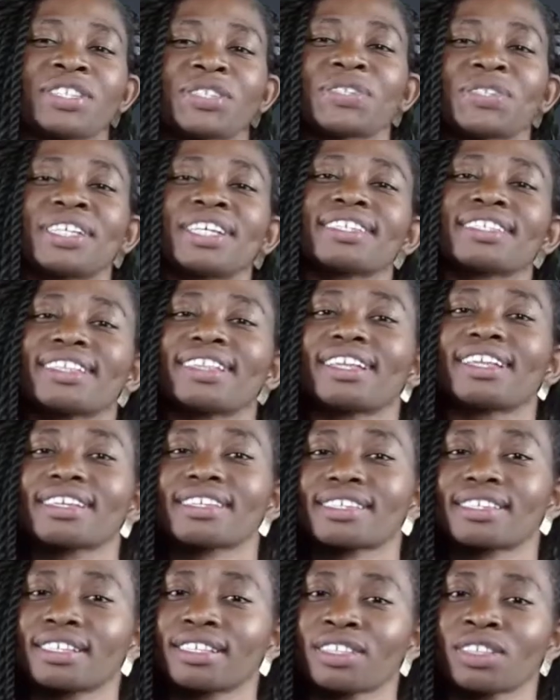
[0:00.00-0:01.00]
In this
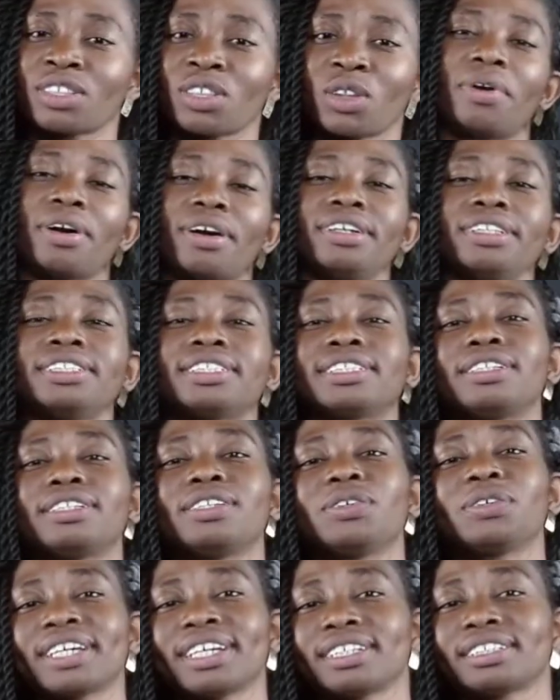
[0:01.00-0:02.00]
lesson, we're going to look